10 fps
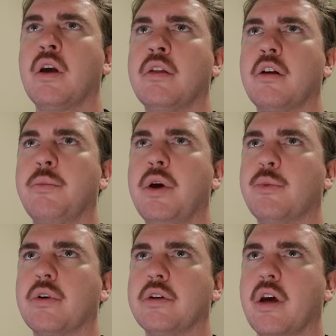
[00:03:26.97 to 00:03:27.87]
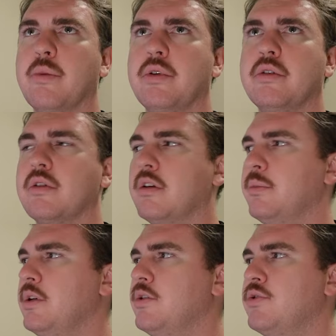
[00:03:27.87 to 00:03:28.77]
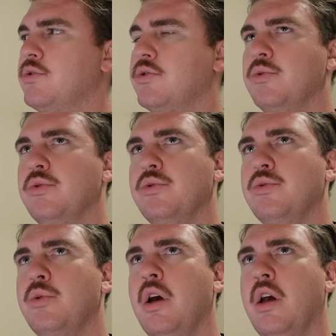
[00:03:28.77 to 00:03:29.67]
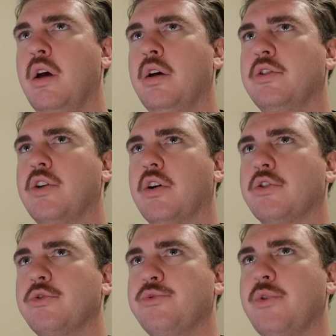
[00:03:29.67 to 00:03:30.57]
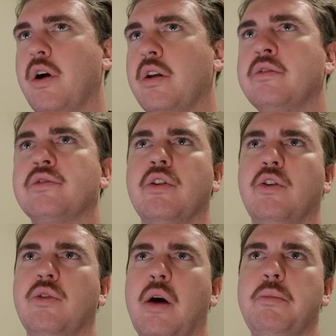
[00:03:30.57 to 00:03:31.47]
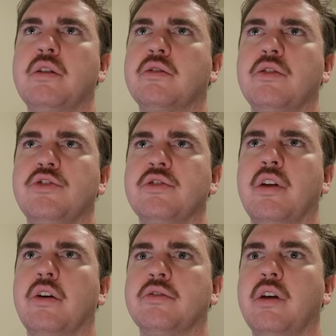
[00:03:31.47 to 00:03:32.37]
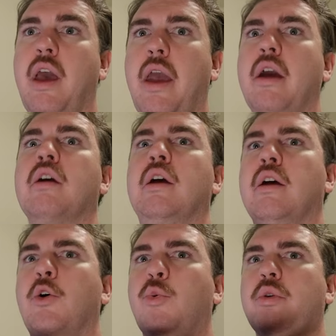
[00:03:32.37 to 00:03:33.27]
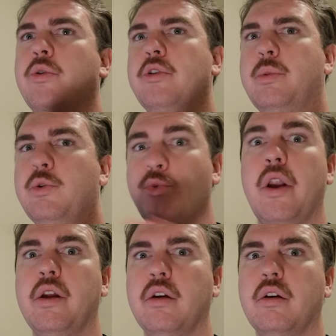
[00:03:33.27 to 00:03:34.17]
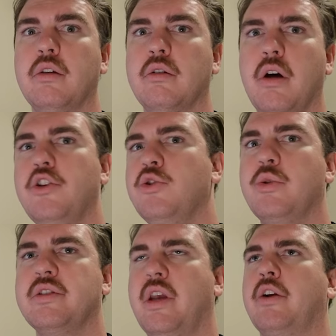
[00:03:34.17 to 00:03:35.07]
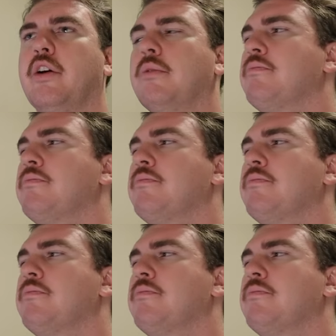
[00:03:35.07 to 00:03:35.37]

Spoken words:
The command we're going to type in is going to be sudo docker run. So that basically just tells it, hey, we're going to be running a new container.